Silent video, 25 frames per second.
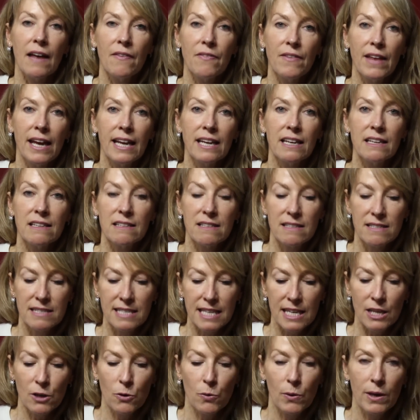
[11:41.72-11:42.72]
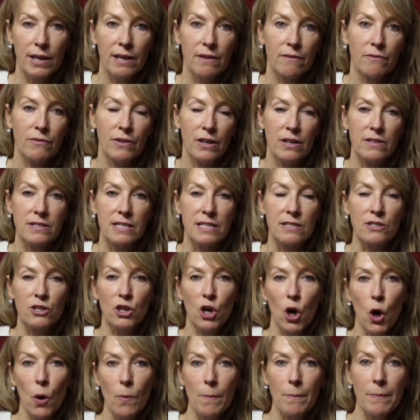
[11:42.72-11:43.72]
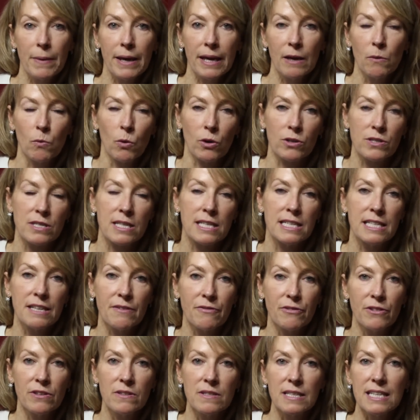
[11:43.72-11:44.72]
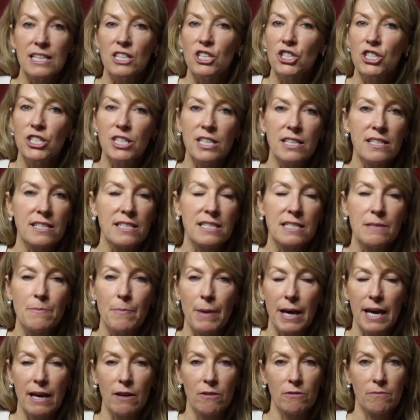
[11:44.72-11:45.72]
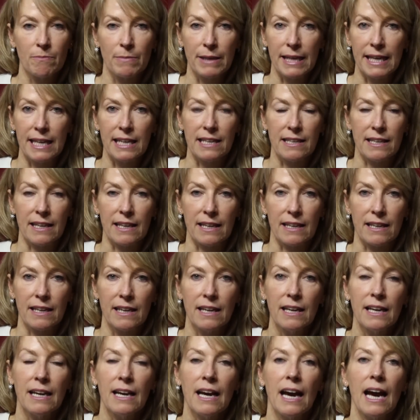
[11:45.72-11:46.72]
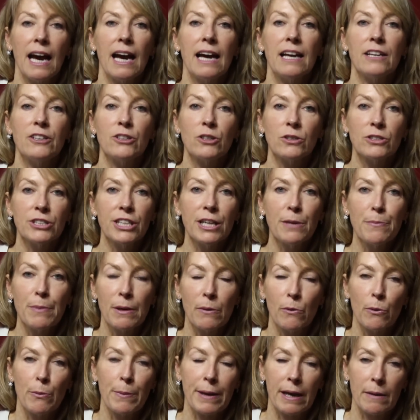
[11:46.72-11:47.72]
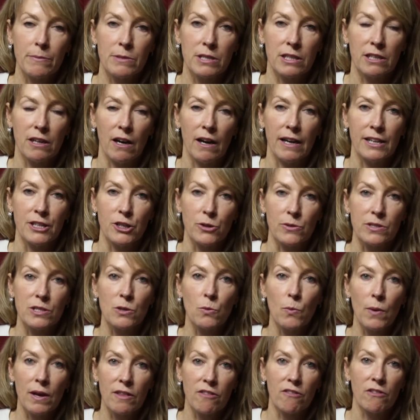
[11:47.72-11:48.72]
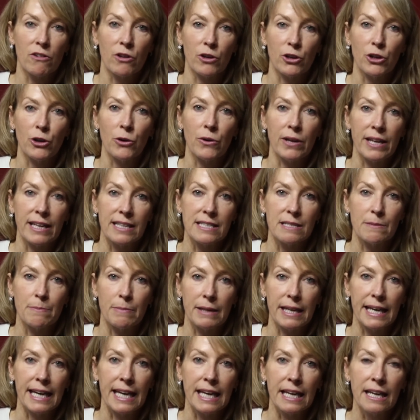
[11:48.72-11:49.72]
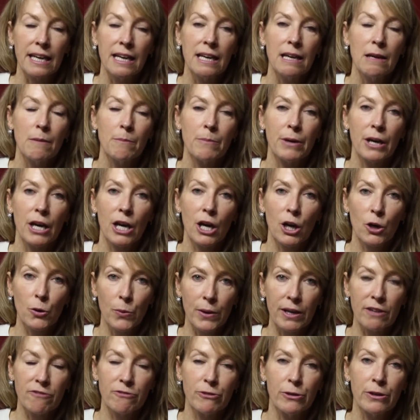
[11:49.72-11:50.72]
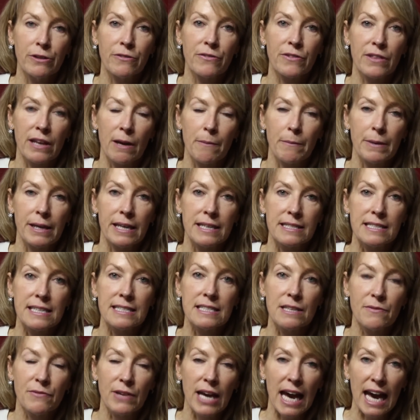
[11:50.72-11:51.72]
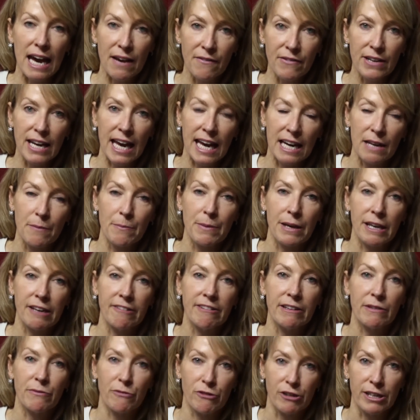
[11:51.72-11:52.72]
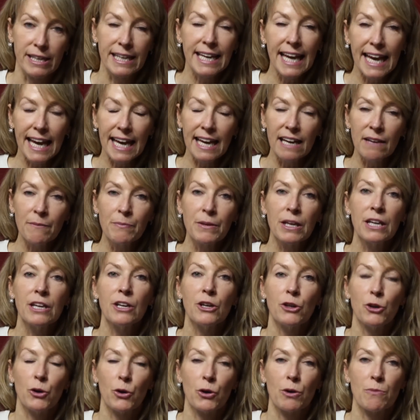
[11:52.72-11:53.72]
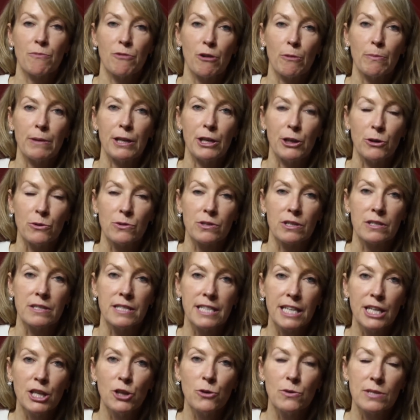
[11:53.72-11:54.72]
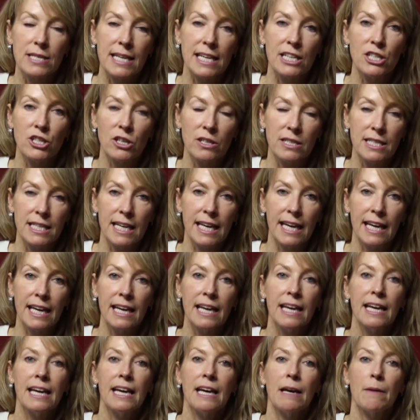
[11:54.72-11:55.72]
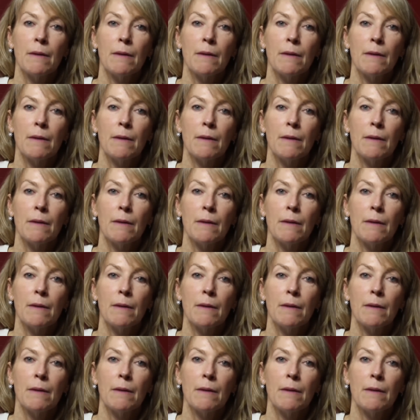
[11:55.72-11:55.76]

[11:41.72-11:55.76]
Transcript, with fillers: And then secret versus combi, what's the difference? It's just about bleeding. And your GP will be able to guide you as to whether or not you need to bleed. But a quick rule of thumb is, is if you haven't had a period for a year, you can probably use continuous HRT.